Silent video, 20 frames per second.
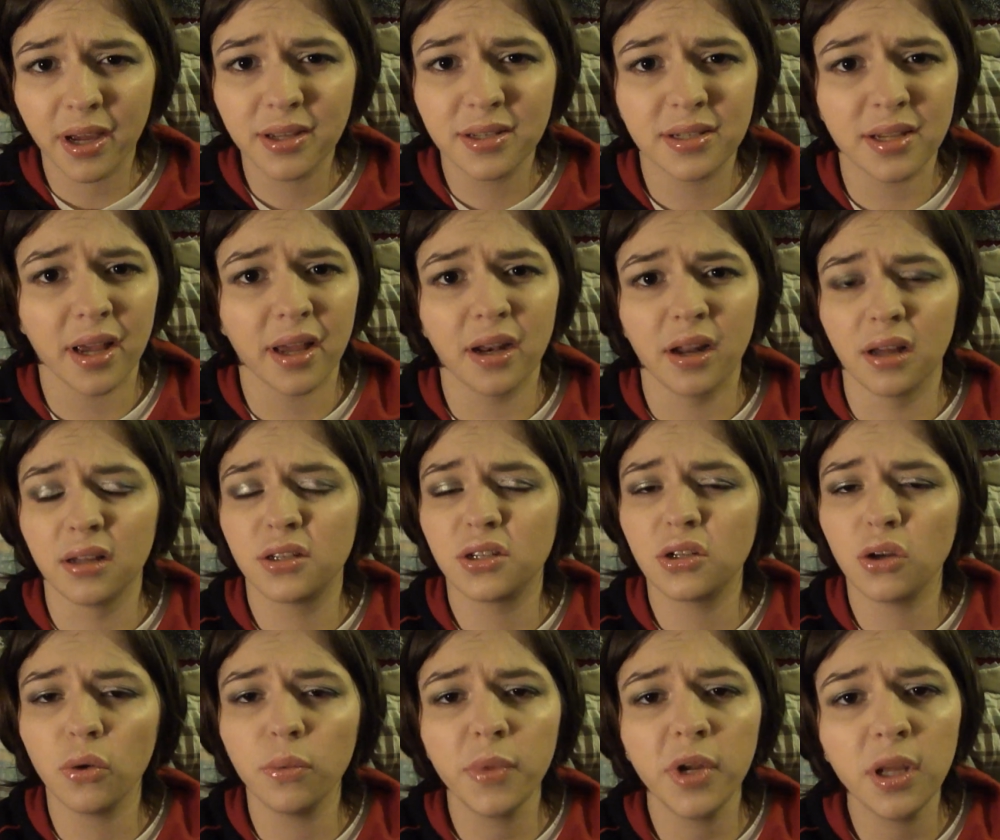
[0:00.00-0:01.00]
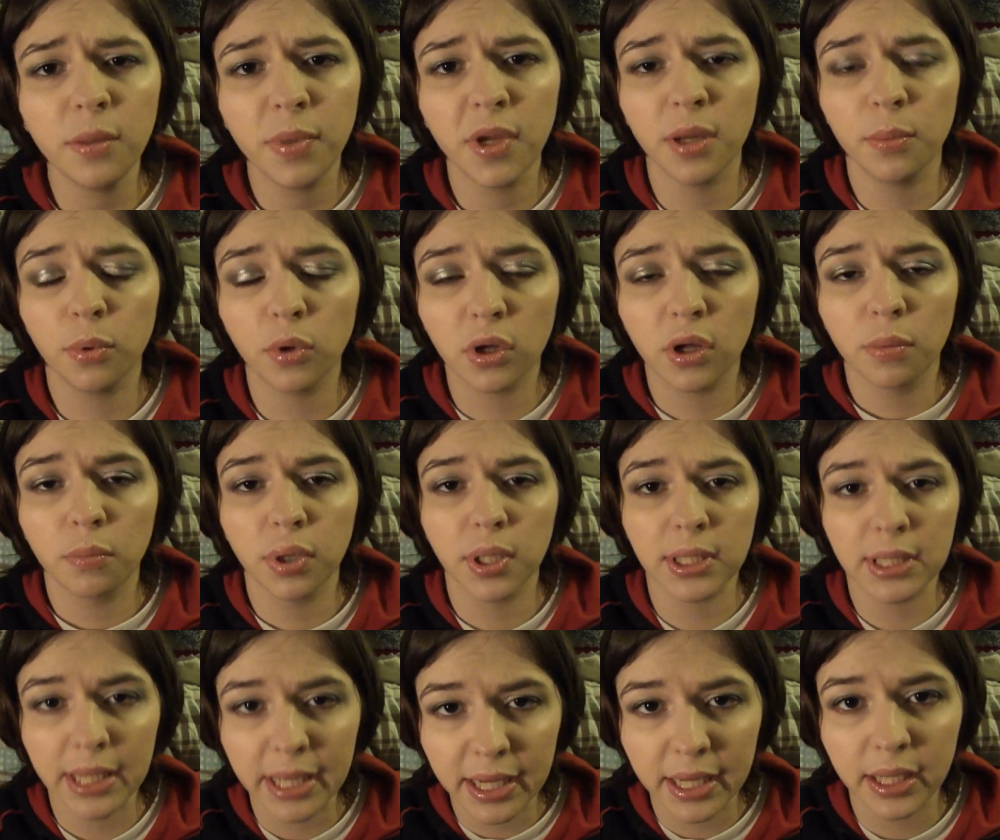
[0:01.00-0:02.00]
I said, so many people
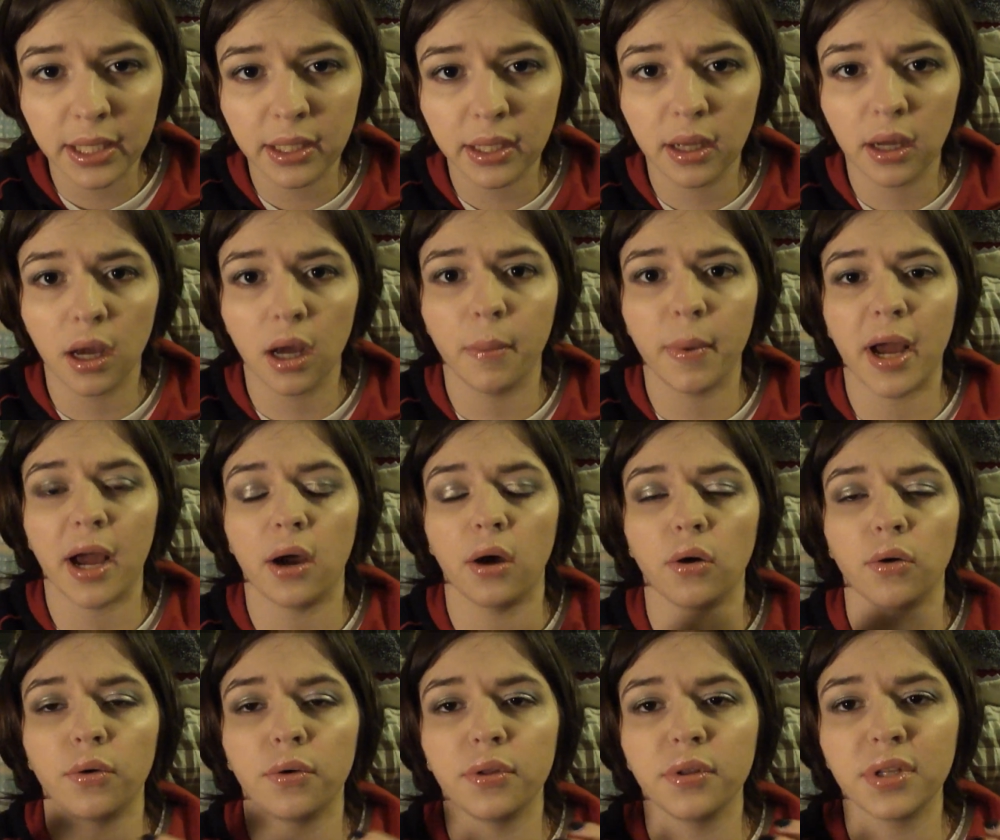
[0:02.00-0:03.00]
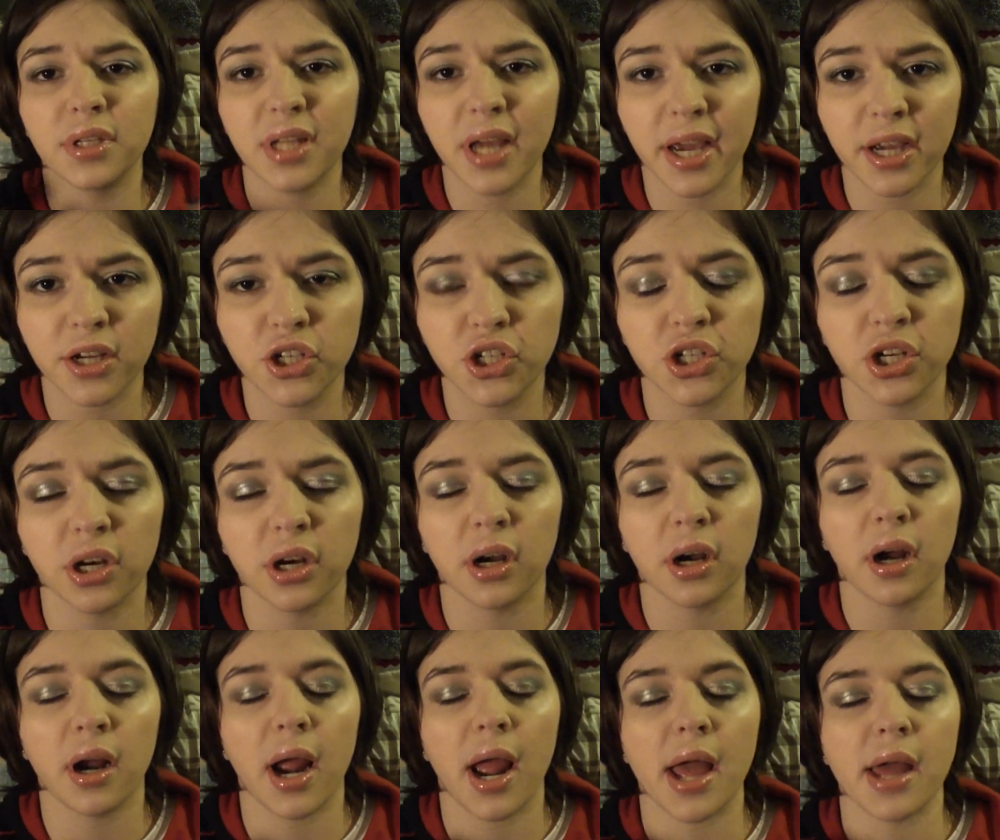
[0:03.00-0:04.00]
complain about the
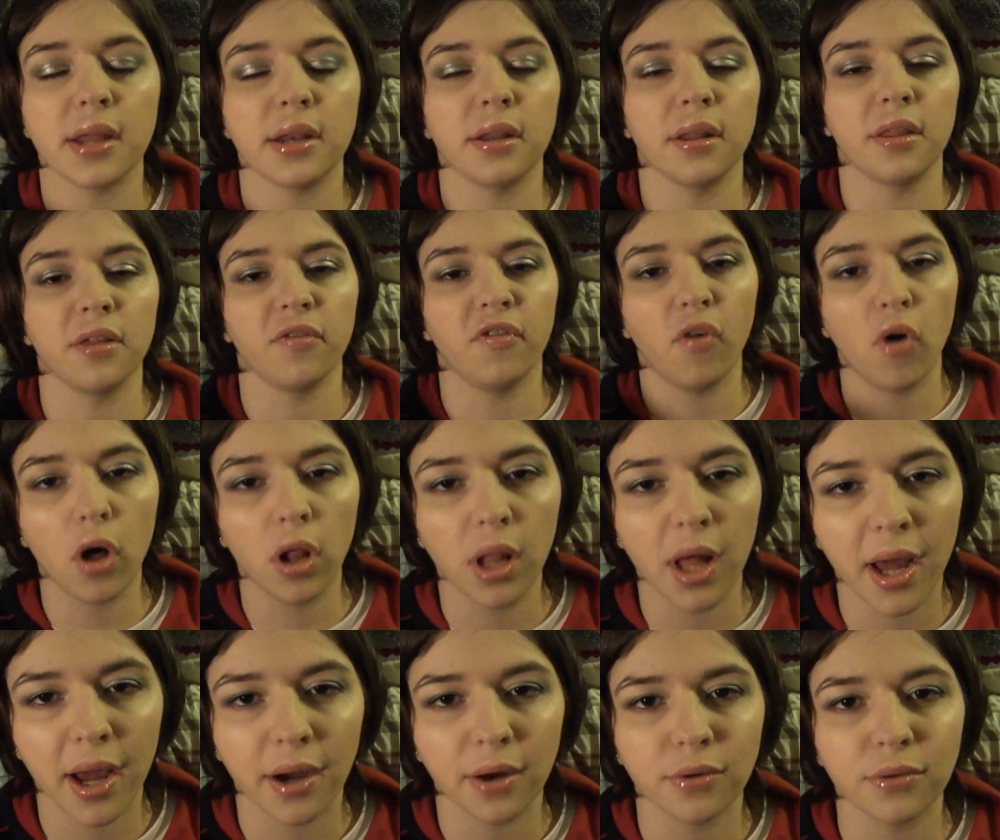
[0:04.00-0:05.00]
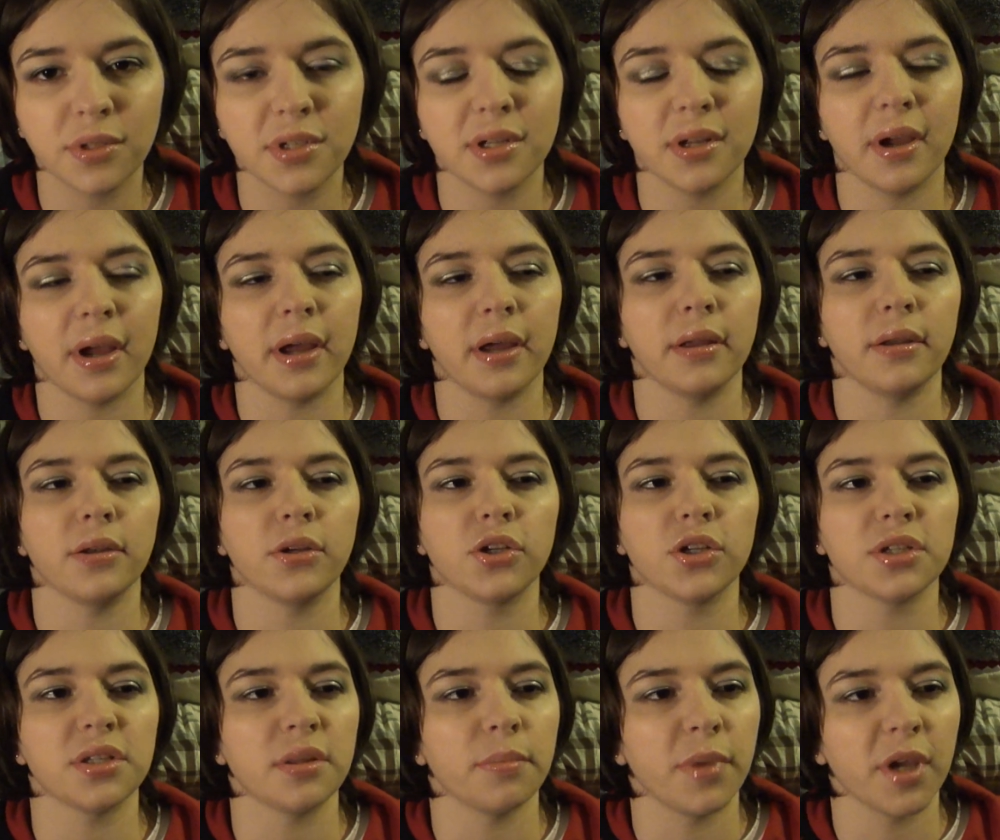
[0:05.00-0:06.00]
texture and the fallout and
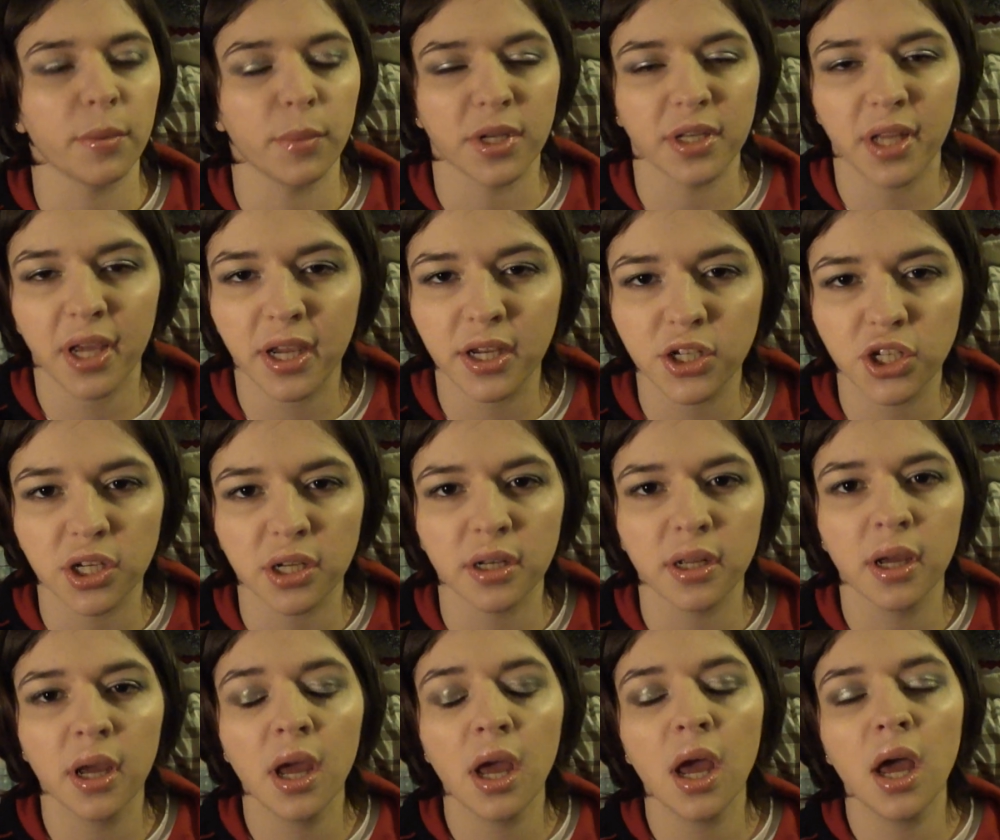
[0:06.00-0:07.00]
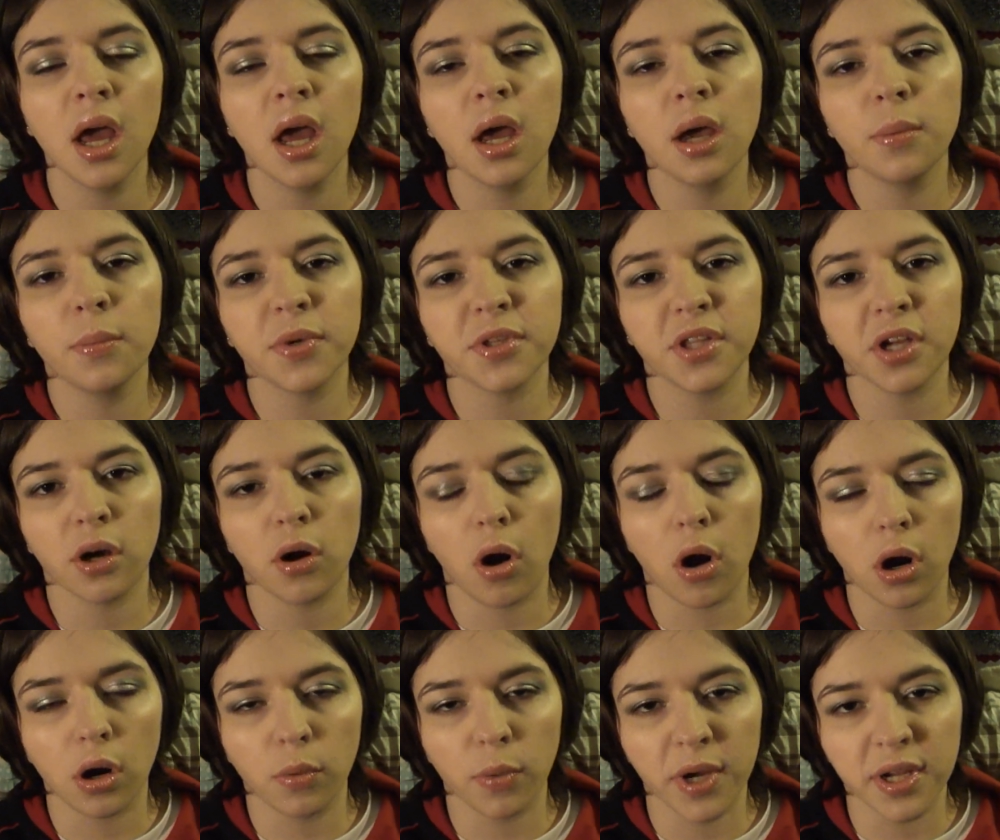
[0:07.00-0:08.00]
just the pigmentation, but there
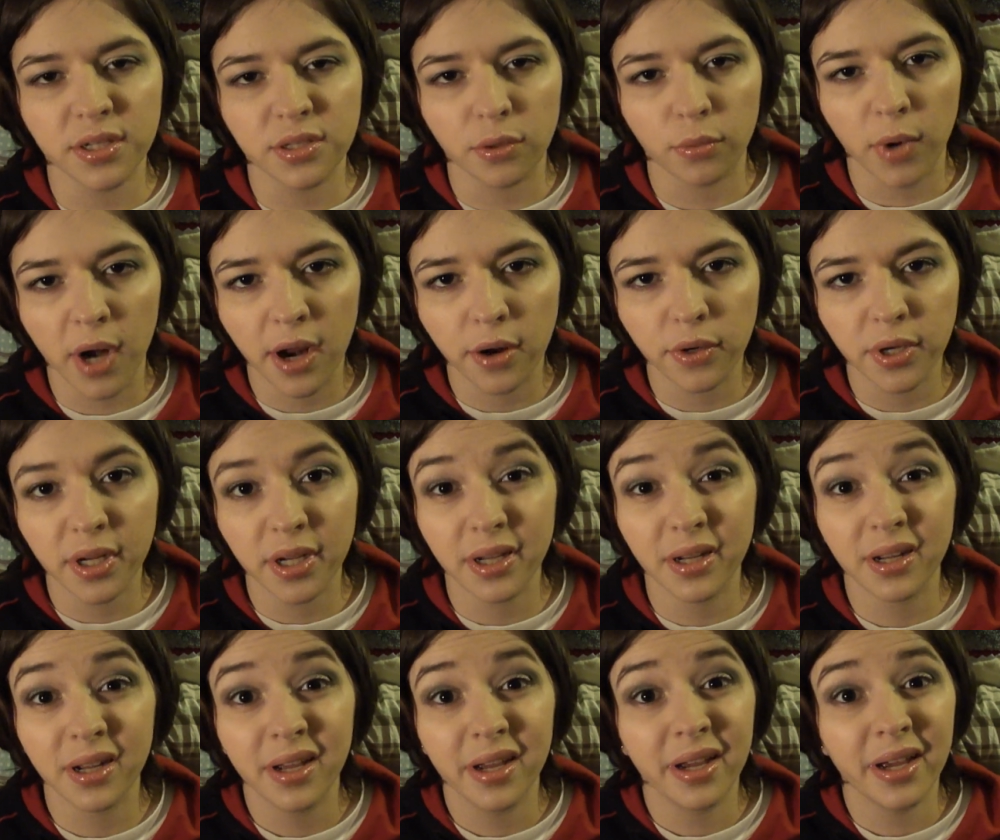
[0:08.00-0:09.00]
are ways around it.